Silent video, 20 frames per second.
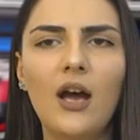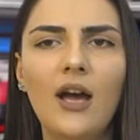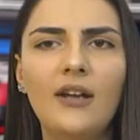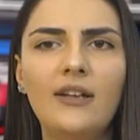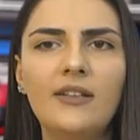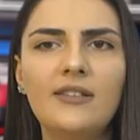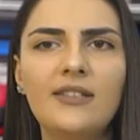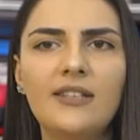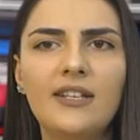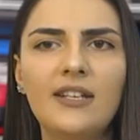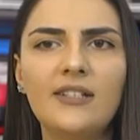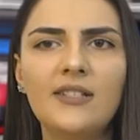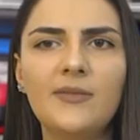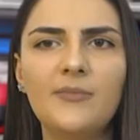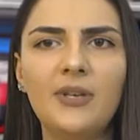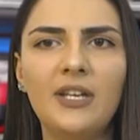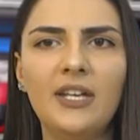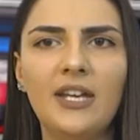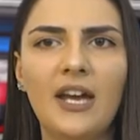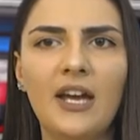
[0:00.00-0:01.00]
and 6
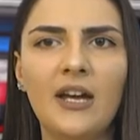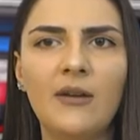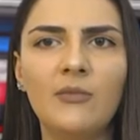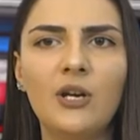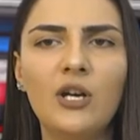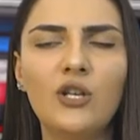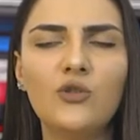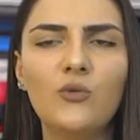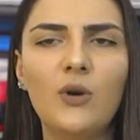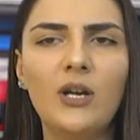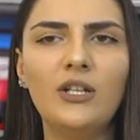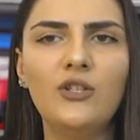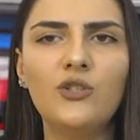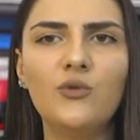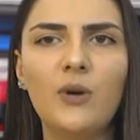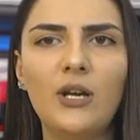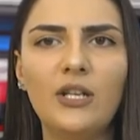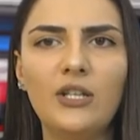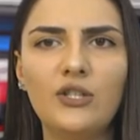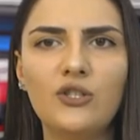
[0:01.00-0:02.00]
p.m.
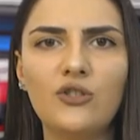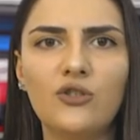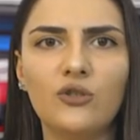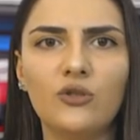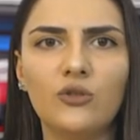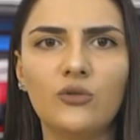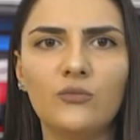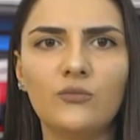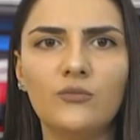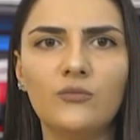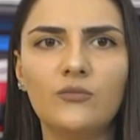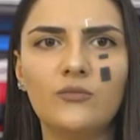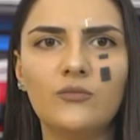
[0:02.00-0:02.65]
2022.